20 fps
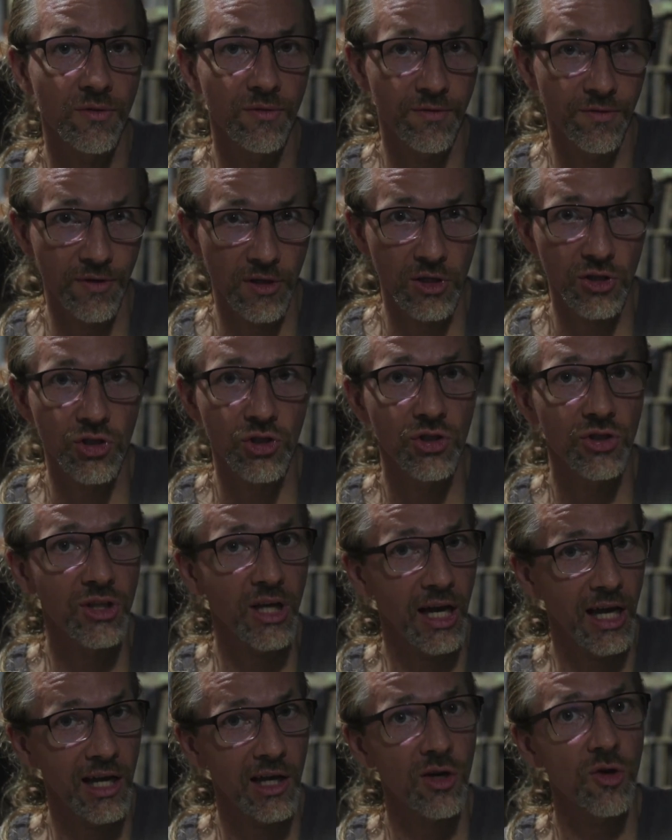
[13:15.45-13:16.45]
fish
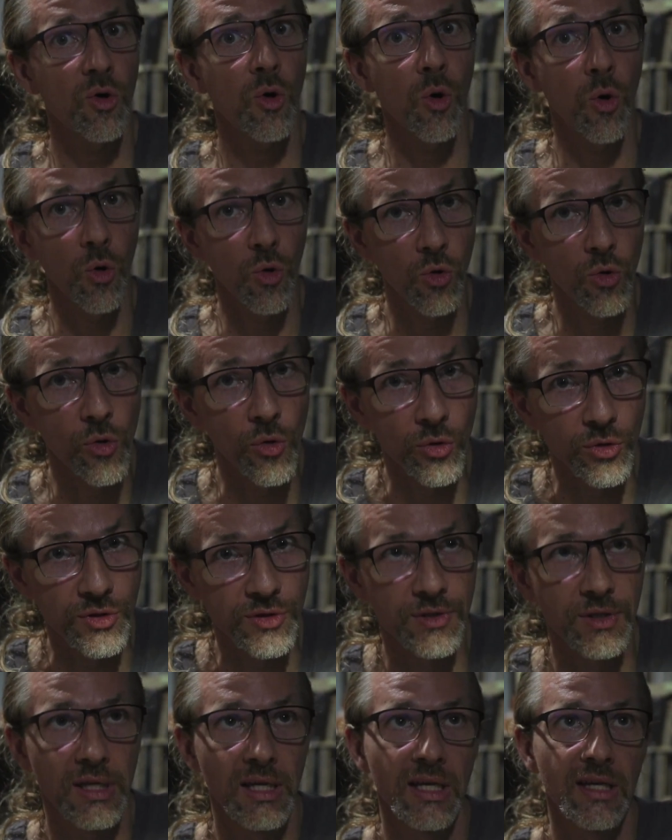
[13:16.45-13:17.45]
tank hose.